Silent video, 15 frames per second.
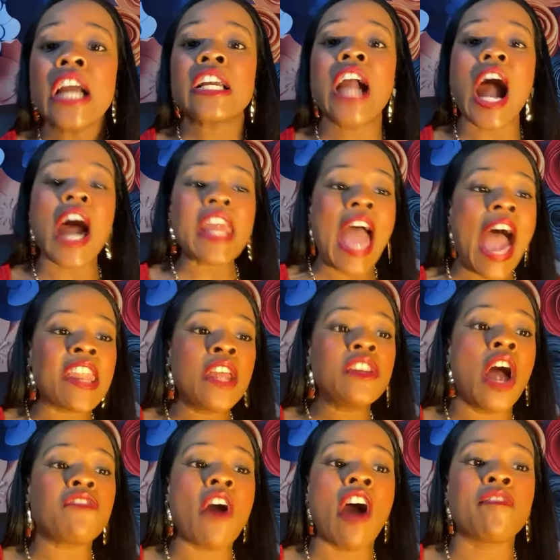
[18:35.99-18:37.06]
God had
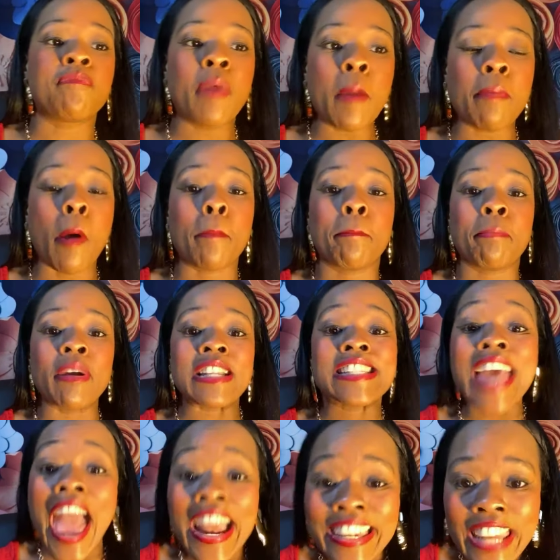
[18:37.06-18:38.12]
enough of people
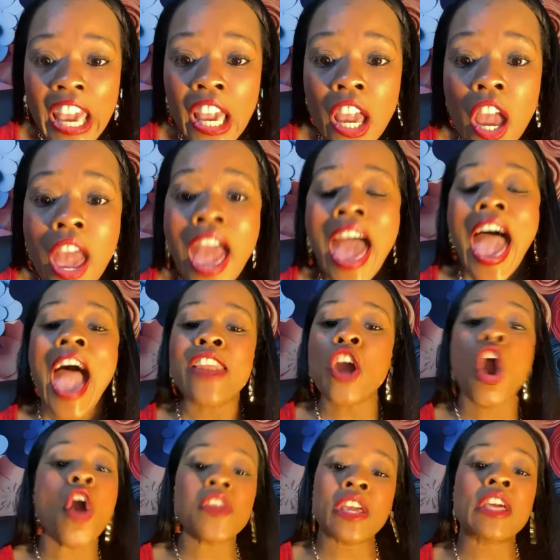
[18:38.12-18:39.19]
pretending and
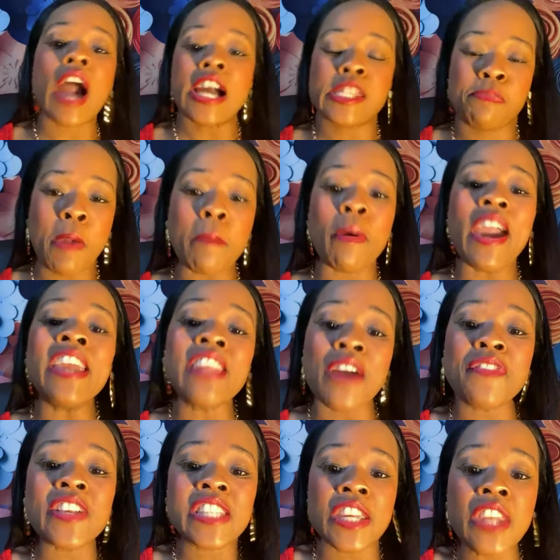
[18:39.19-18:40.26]
hurting God's people.
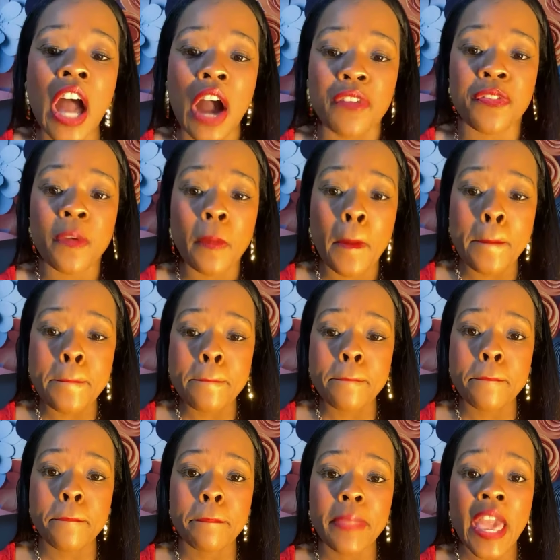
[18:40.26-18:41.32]
Enough is enough.
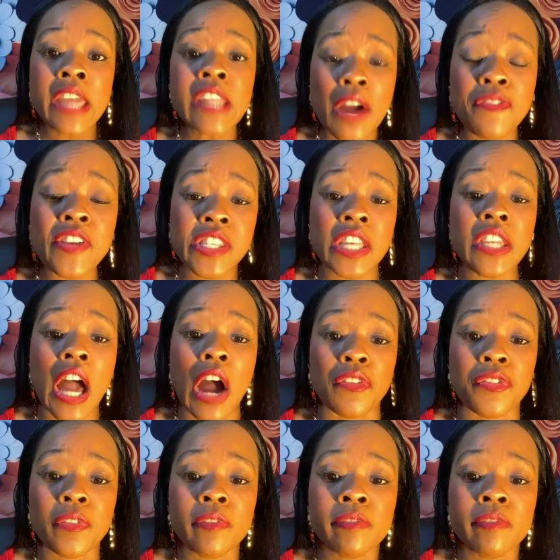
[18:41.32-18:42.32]
Enough is enough.